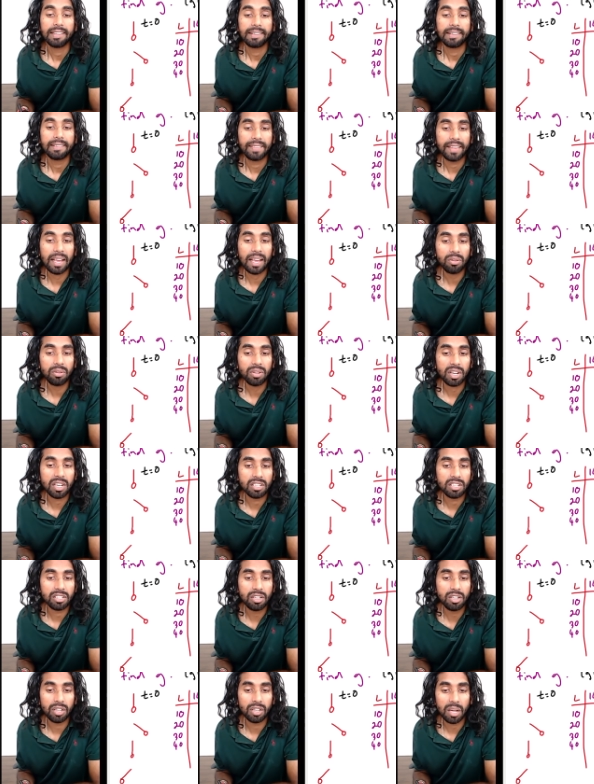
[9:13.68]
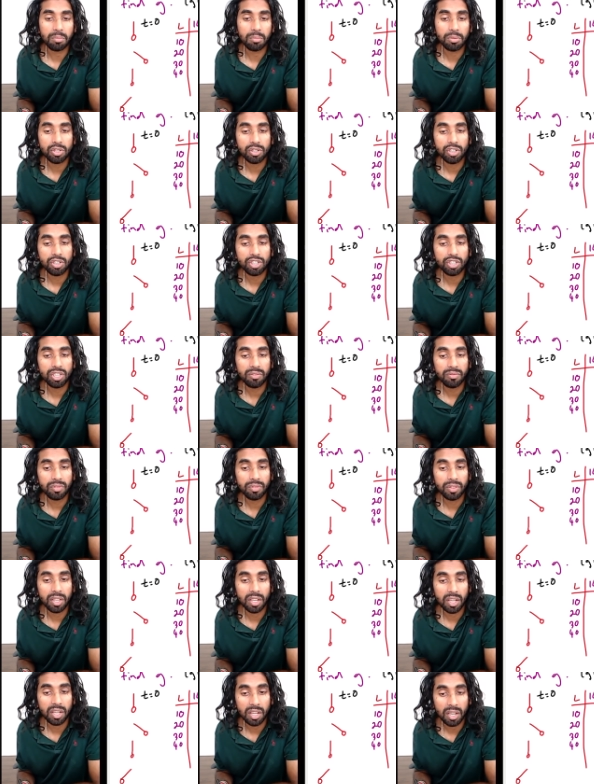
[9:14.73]
Now guys, look, I'm just going to shift
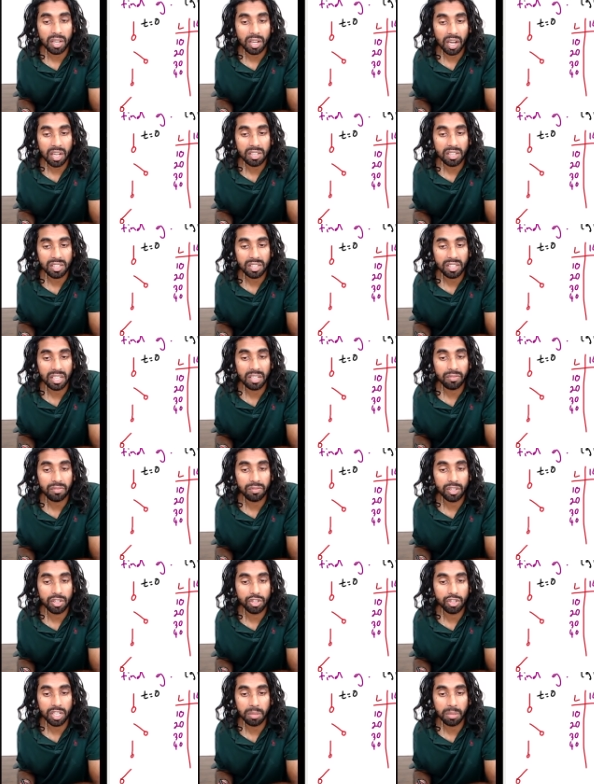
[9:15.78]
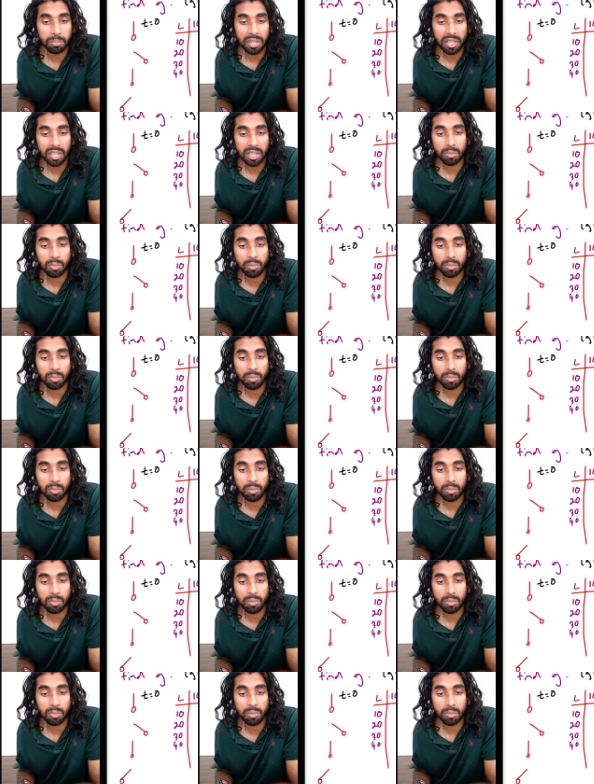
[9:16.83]
the underneath the G bit.